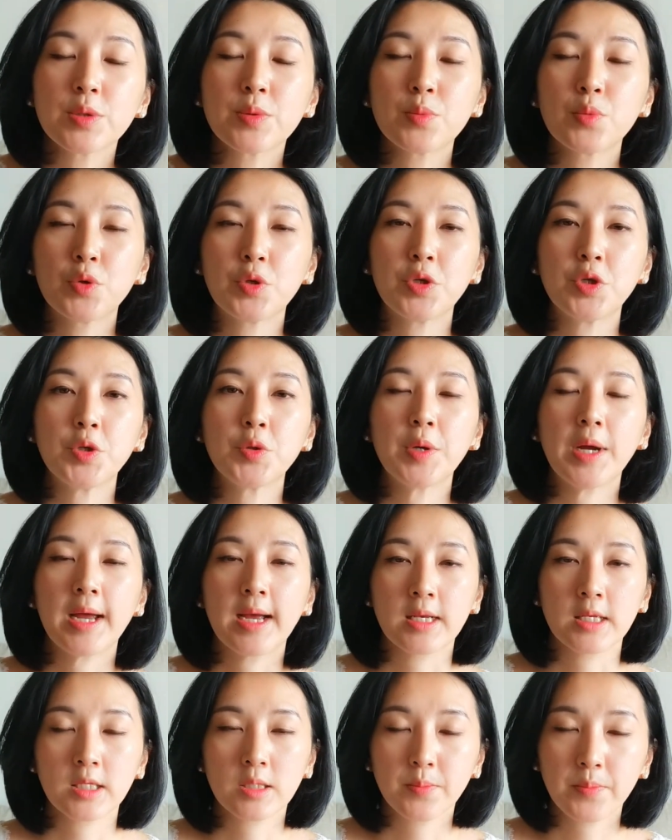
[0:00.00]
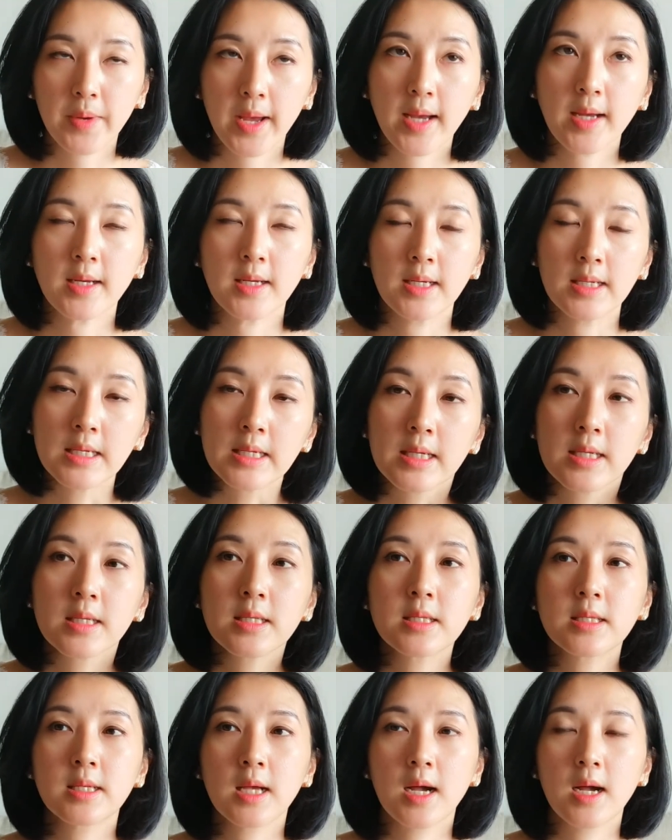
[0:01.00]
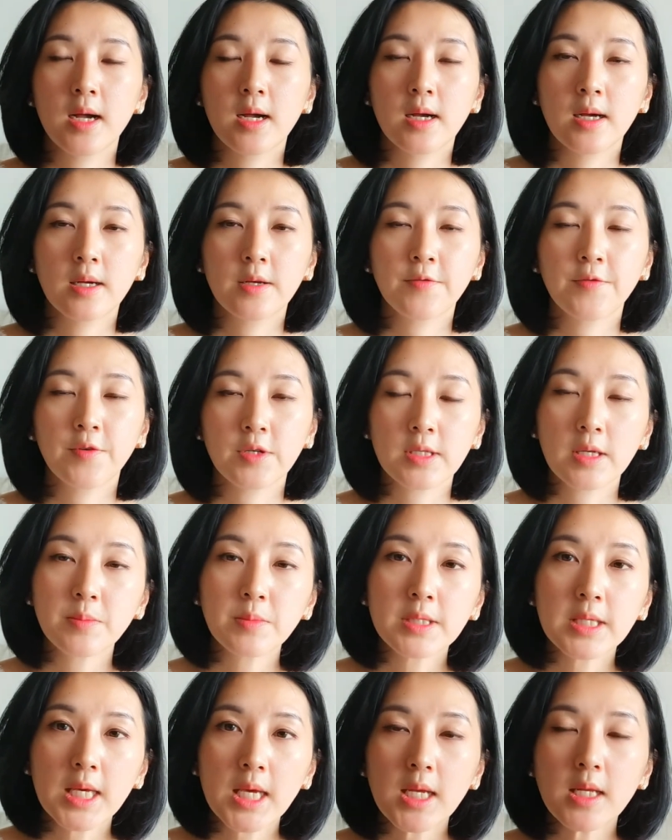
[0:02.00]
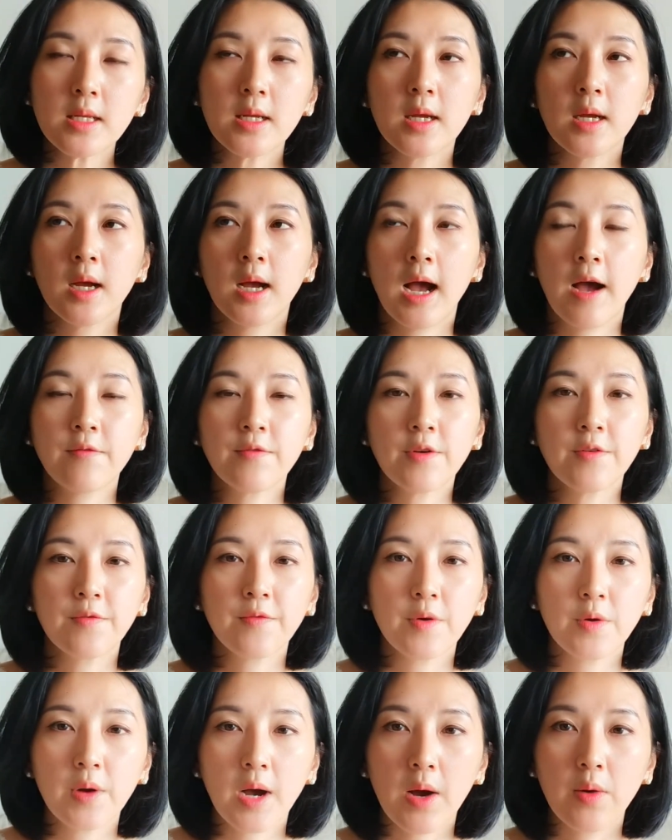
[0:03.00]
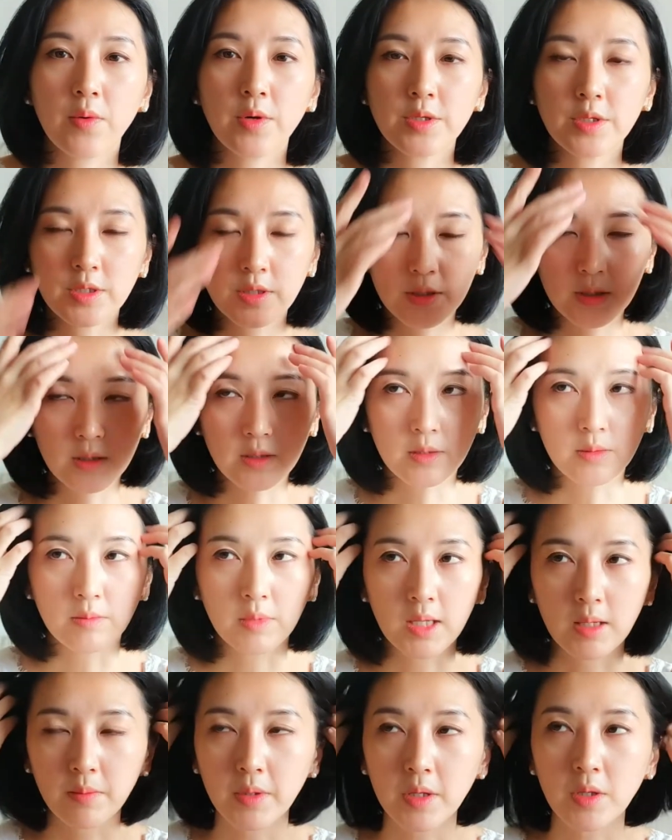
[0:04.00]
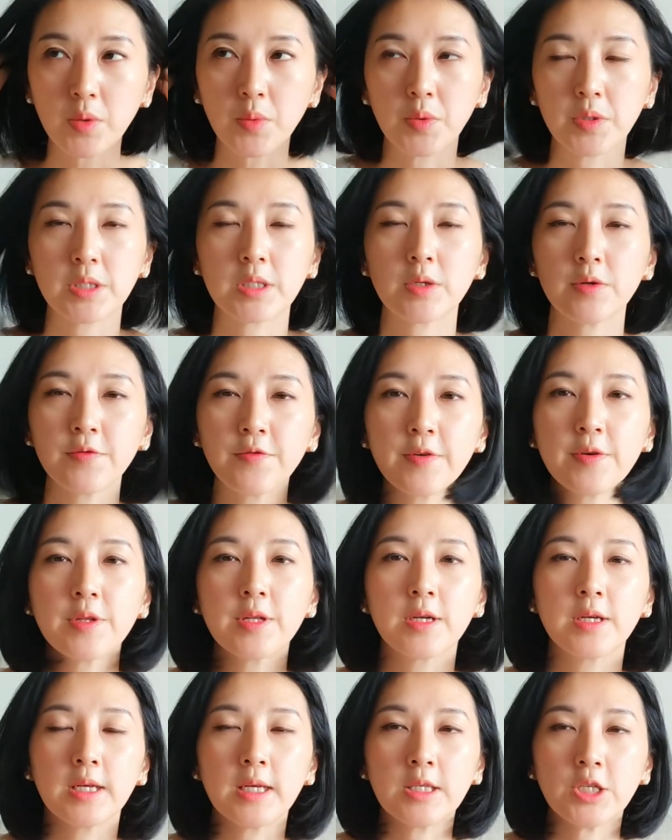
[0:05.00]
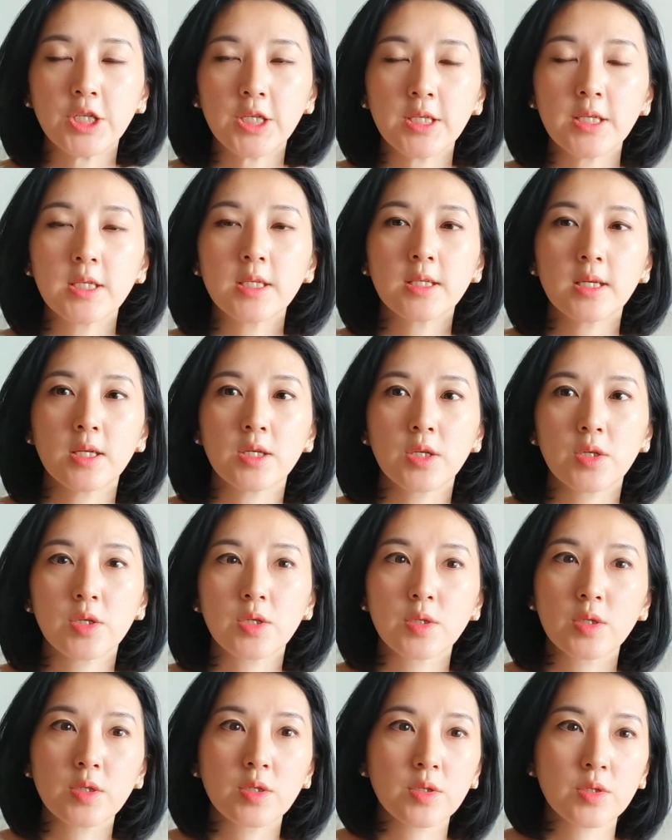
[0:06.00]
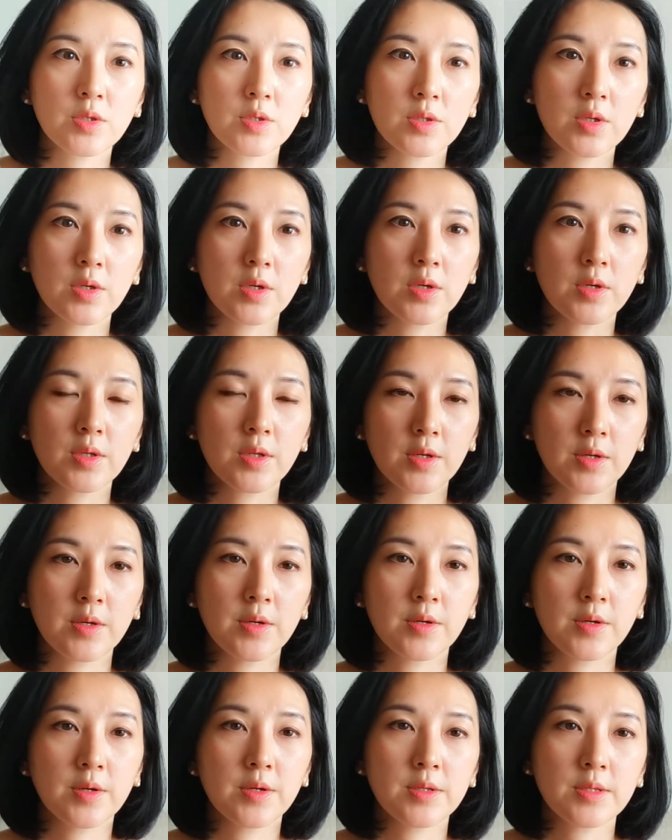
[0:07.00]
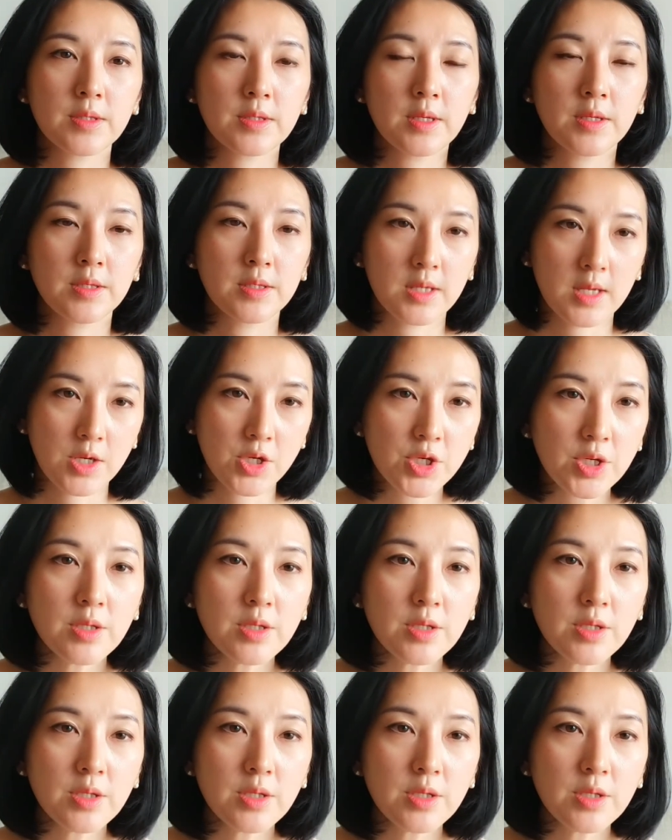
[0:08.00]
would you expect is for some skin after a few hours, maybe you will still feel the itchiness and the sensation,